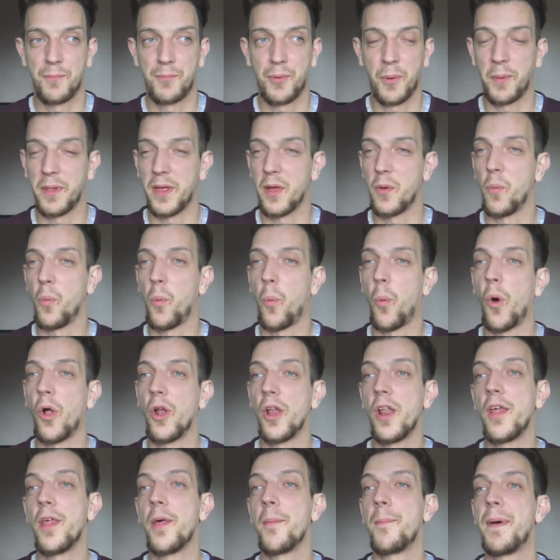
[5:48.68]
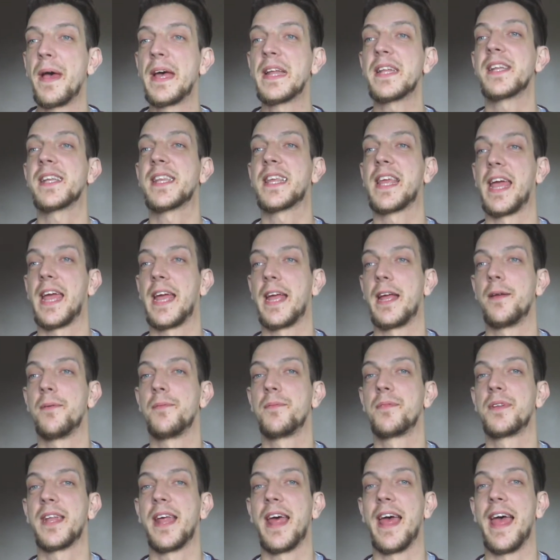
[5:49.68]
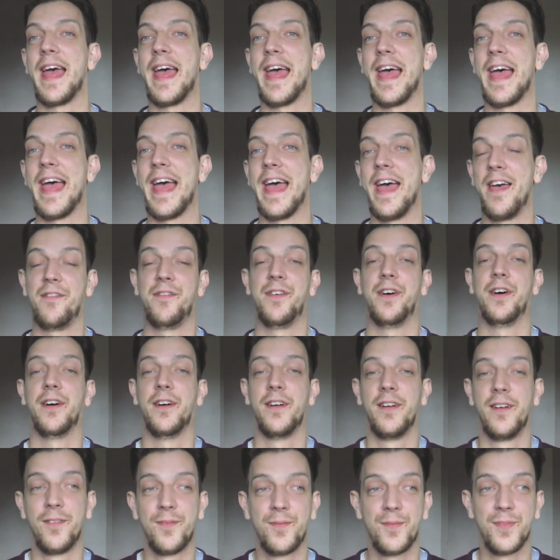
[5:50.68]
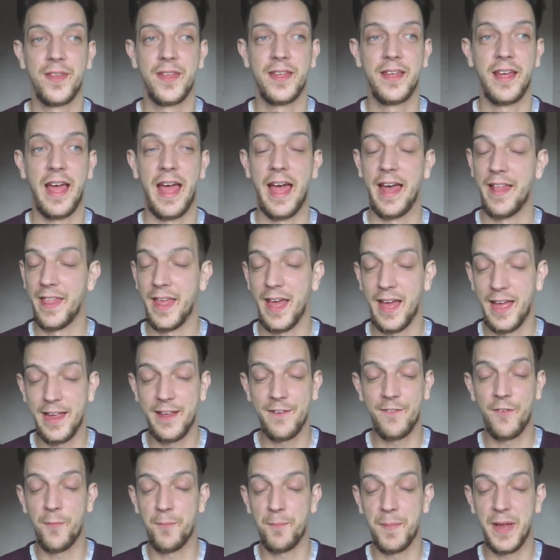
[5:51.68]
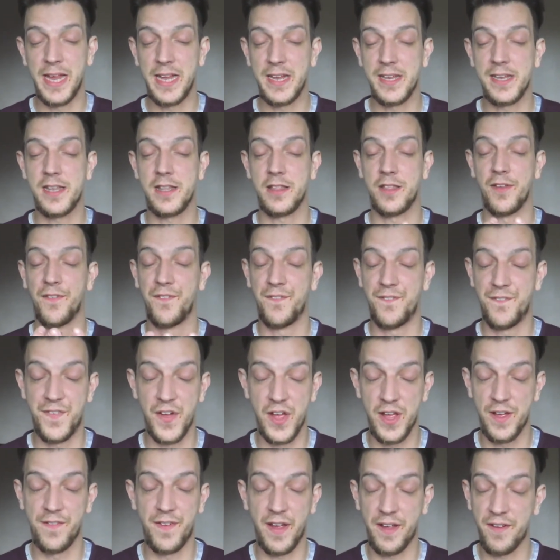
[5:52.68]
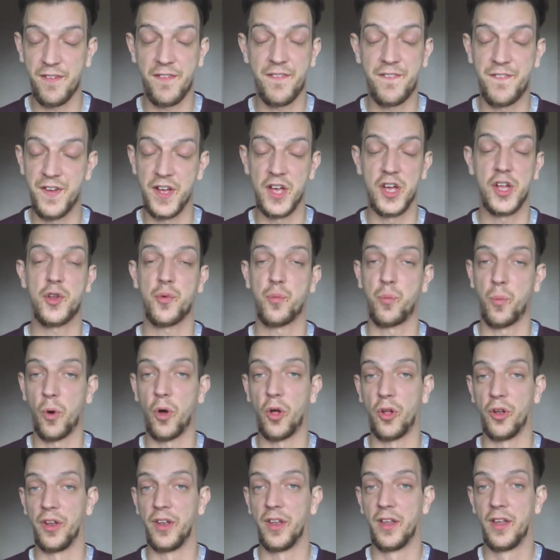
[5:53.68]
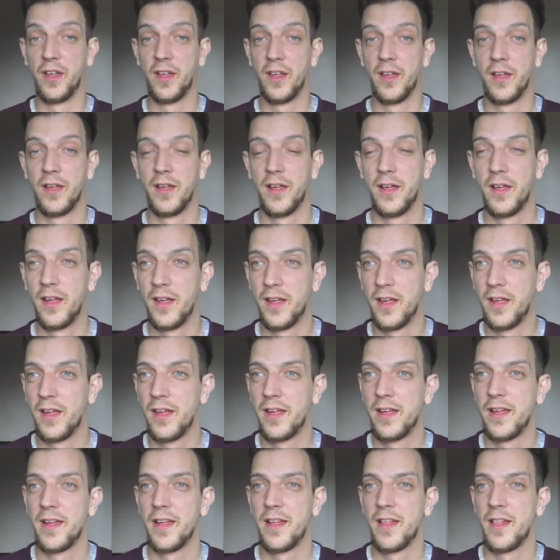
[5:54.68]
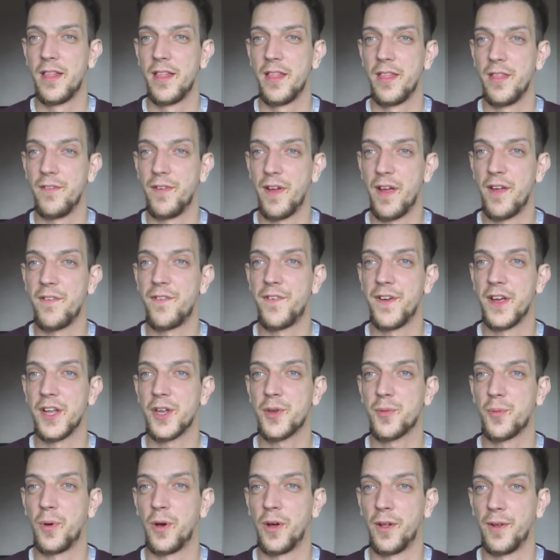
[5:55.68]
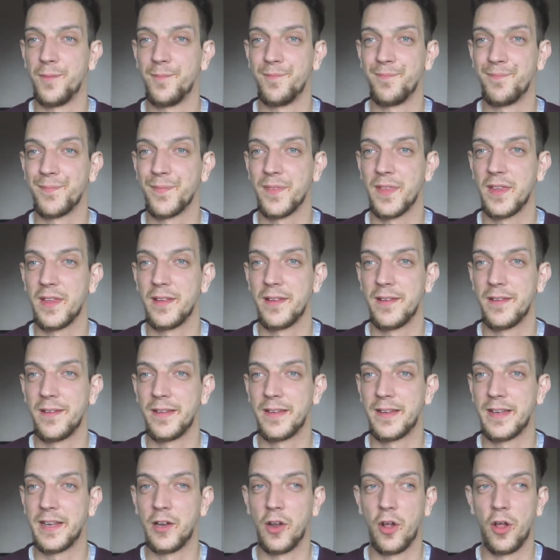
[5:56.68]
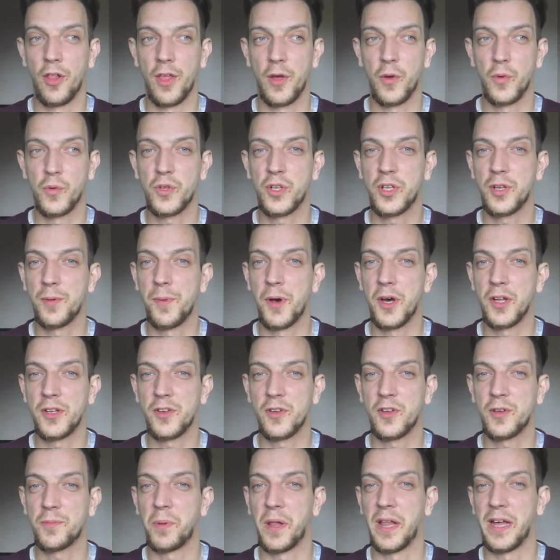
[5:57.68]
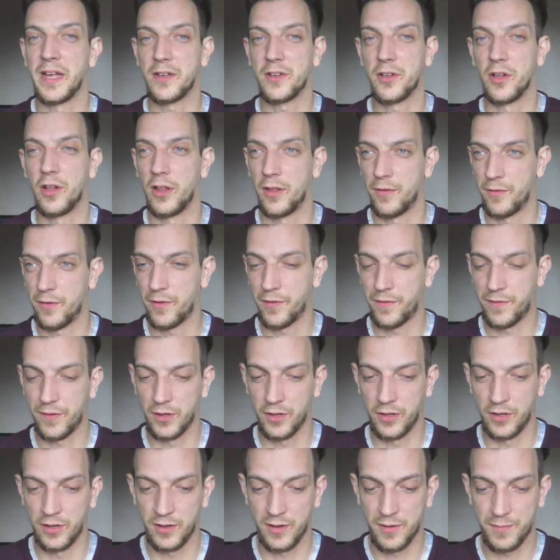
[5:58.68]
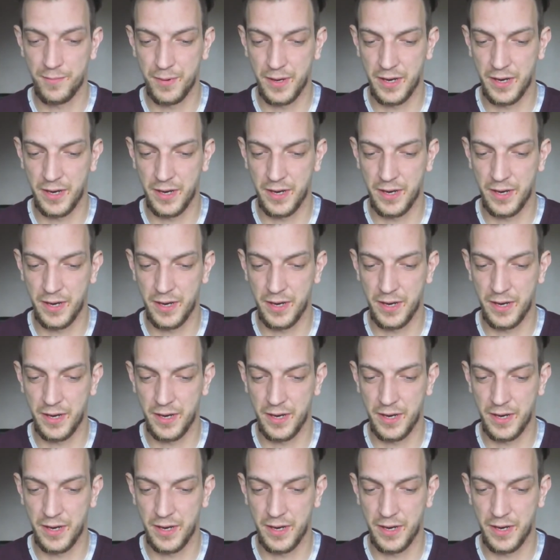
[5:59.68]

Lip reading: Probably one of the best games ever. And that even means the very first one. Very first one. So you know those tomato splats all over the floor